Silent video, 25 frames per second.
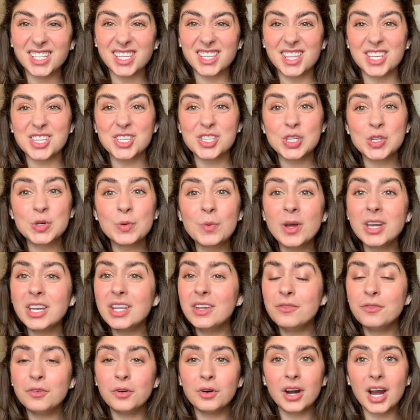this
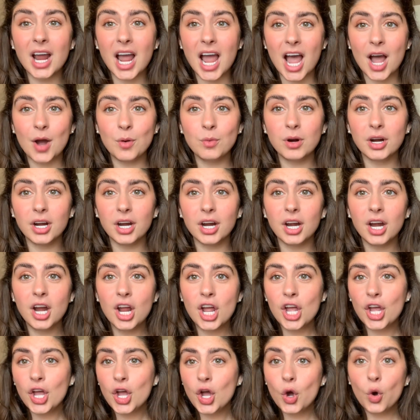24-hour,
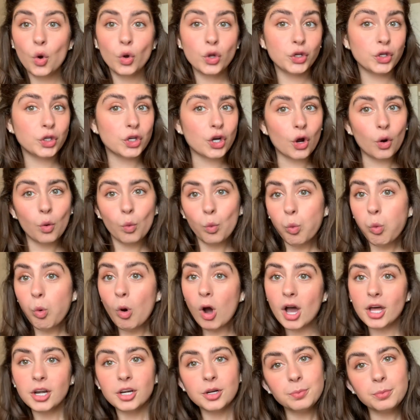
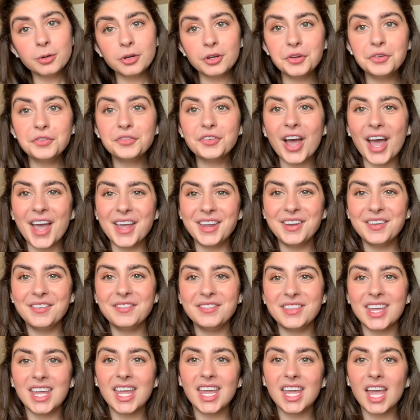waterproof kind of
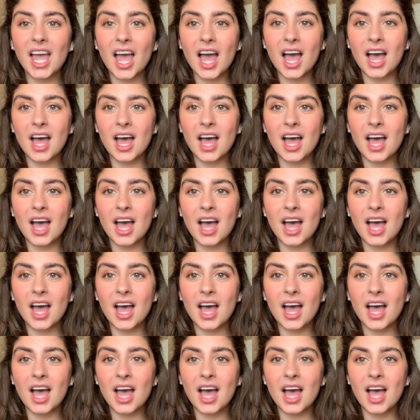thing.